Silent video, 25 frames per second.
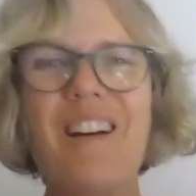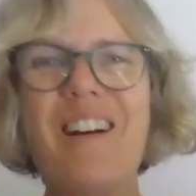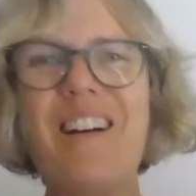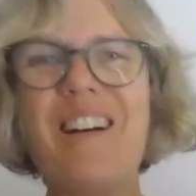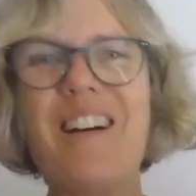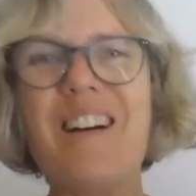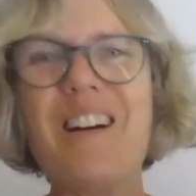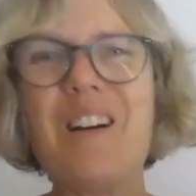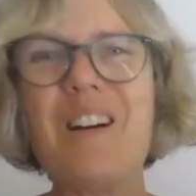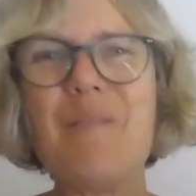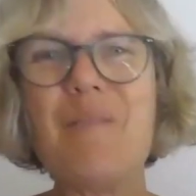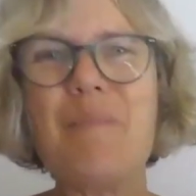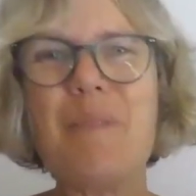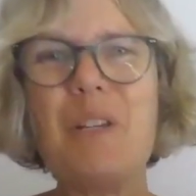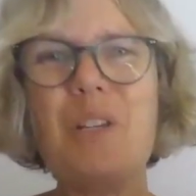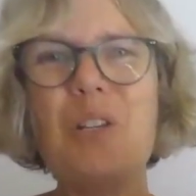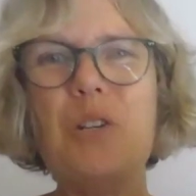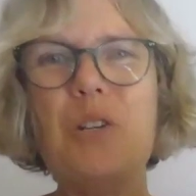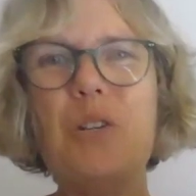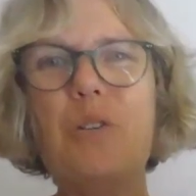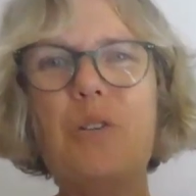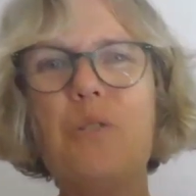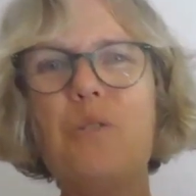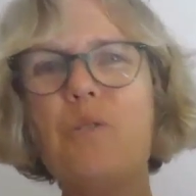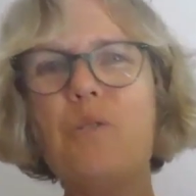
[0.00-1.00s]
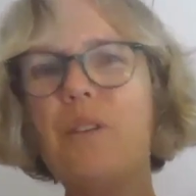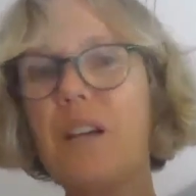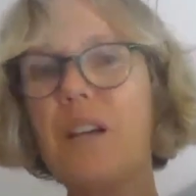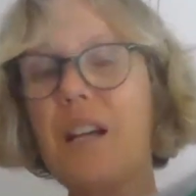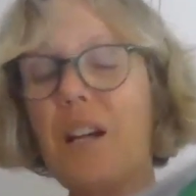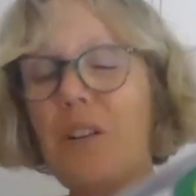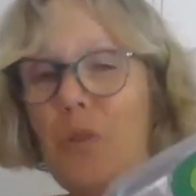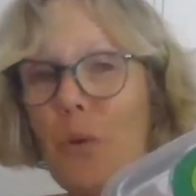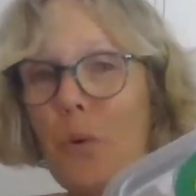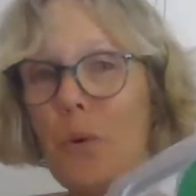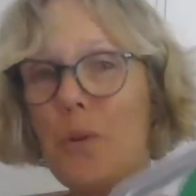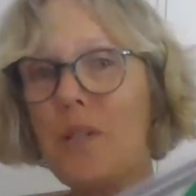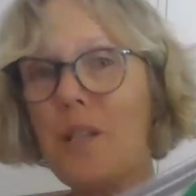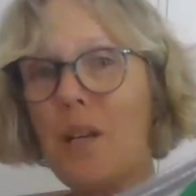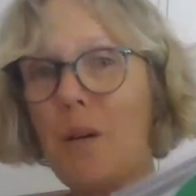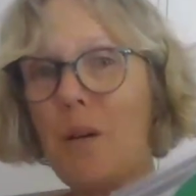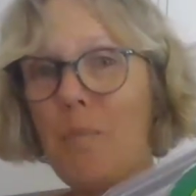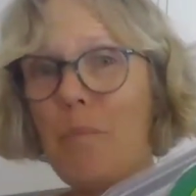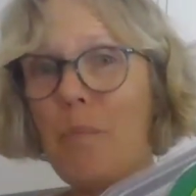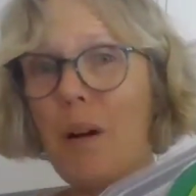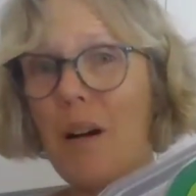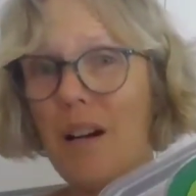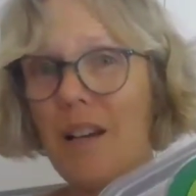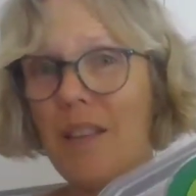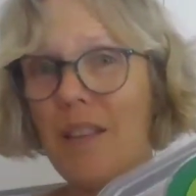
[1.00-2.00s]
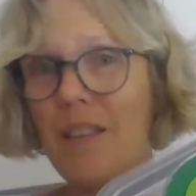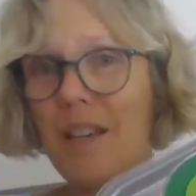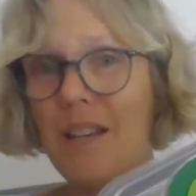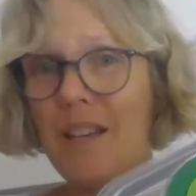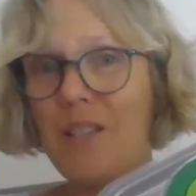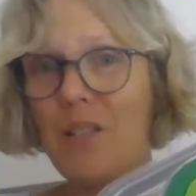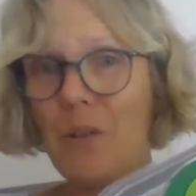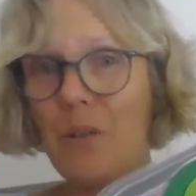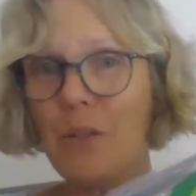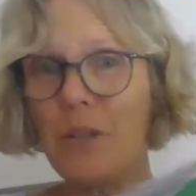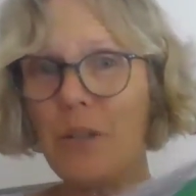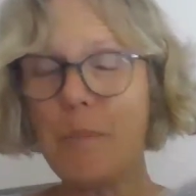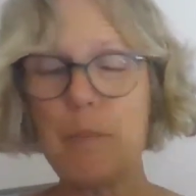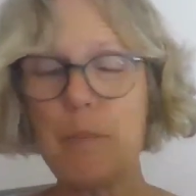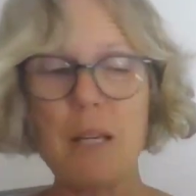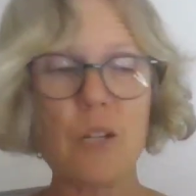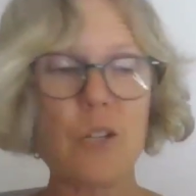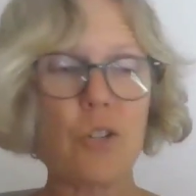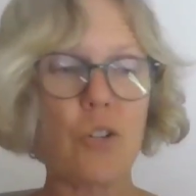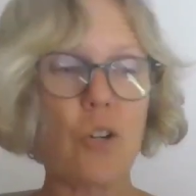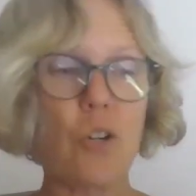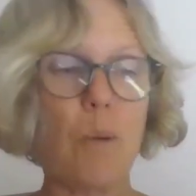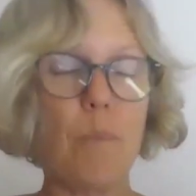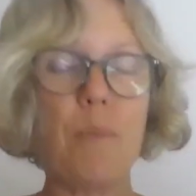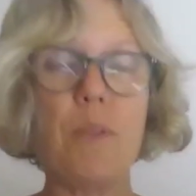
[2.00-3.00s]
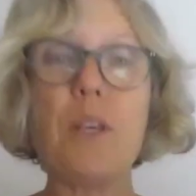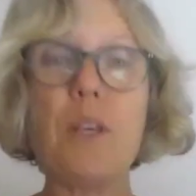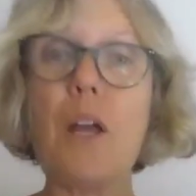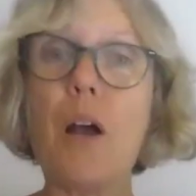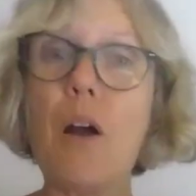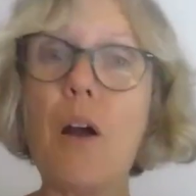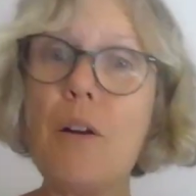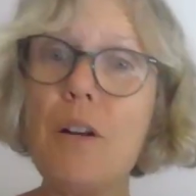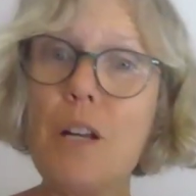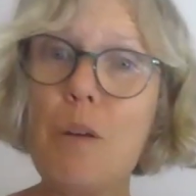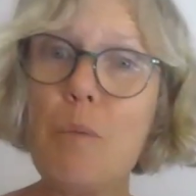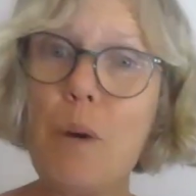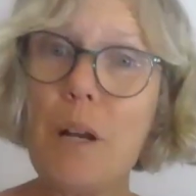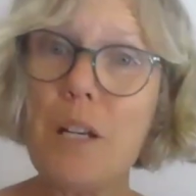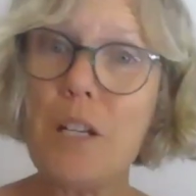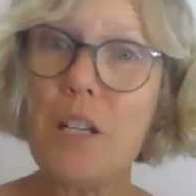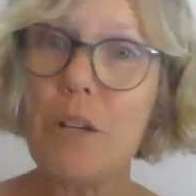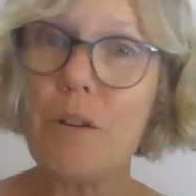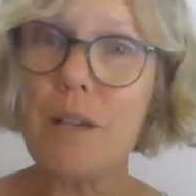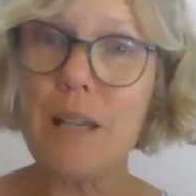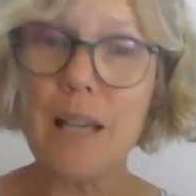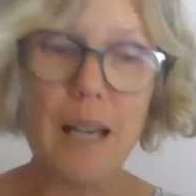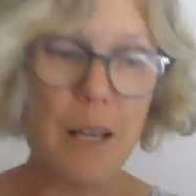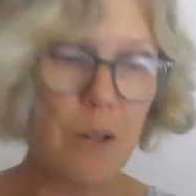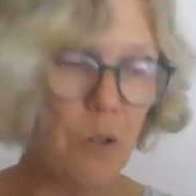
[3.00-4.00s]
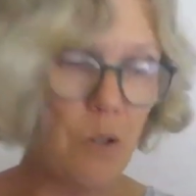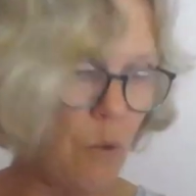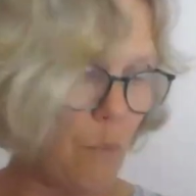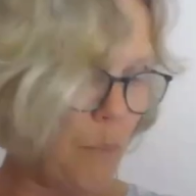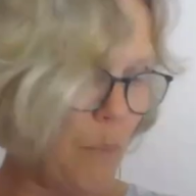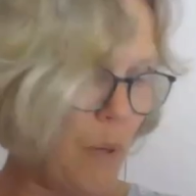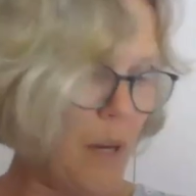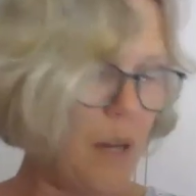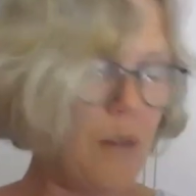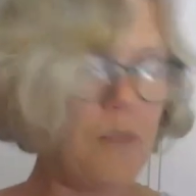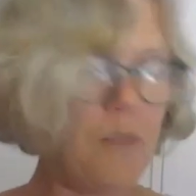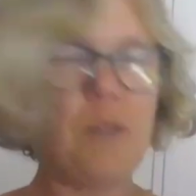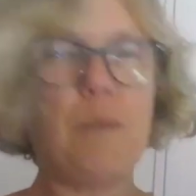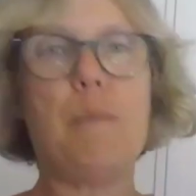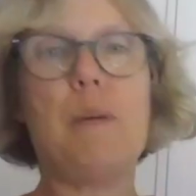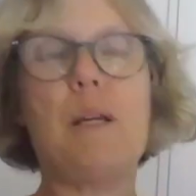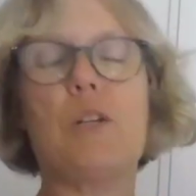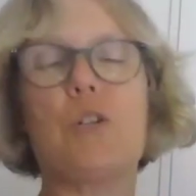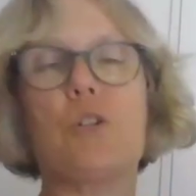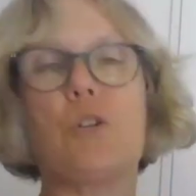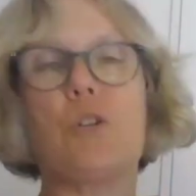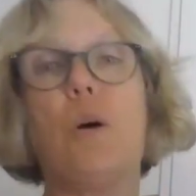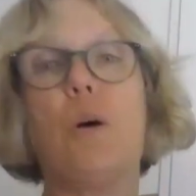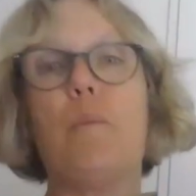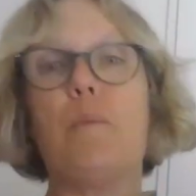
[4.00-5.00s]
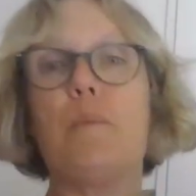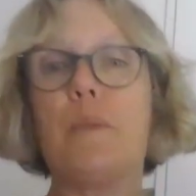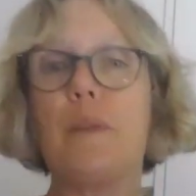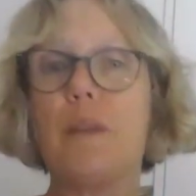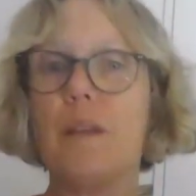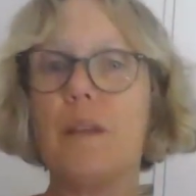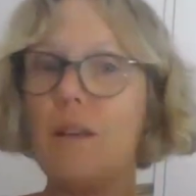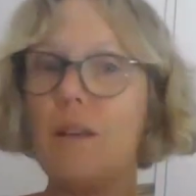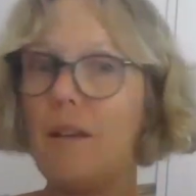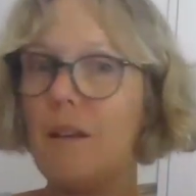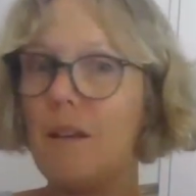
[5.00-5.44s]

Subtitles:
But you can also buy these on the Mix Shop. The only one you cannot buy on the Mix Shop